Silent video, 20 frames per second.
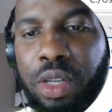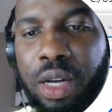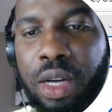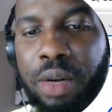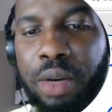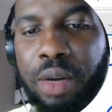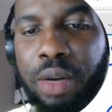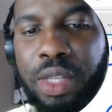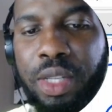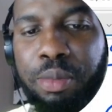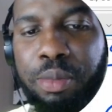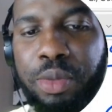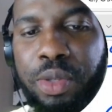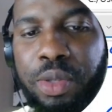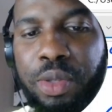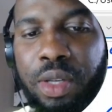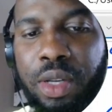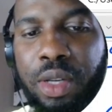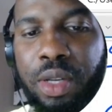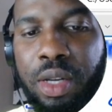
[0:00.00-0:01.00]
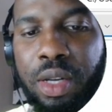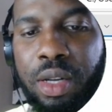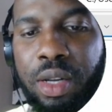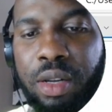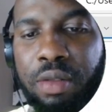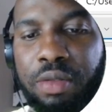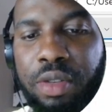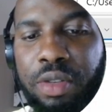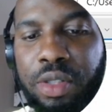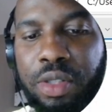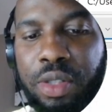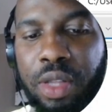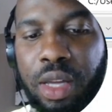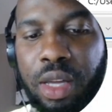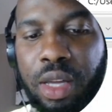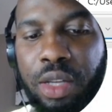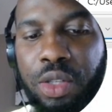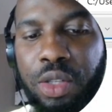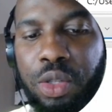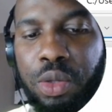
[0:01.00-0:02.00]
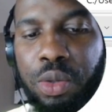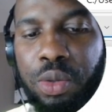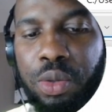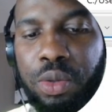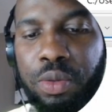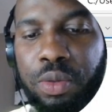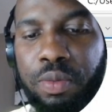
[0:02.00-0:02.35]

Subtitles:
our steps, first thing is to